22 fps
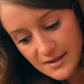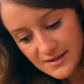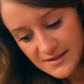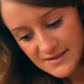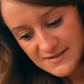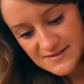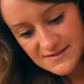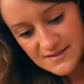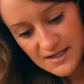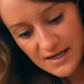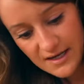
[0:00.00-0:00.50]

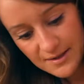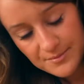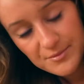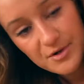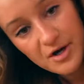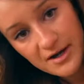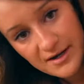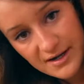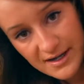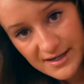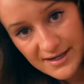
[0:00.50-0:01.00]
Because I'm
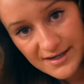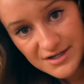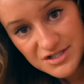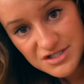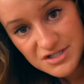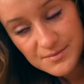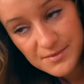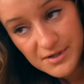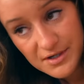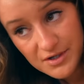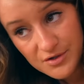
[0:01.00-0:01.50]
not. I
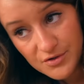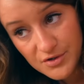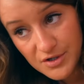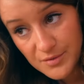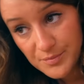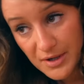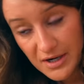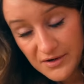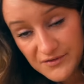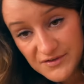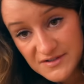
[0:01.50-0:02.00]
actually am gonna go get
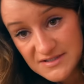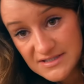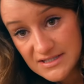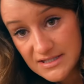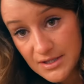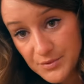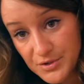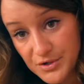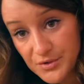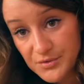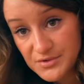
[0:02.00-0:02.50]
breakfast and
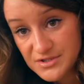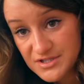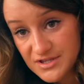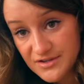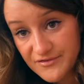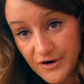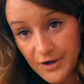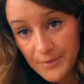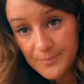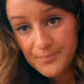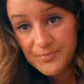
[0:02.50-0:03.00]
then we're going to the
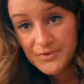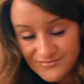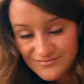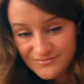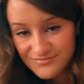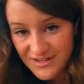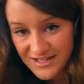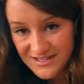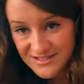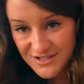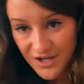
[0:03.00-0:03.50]
farm.
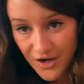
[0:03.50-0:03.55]
Let's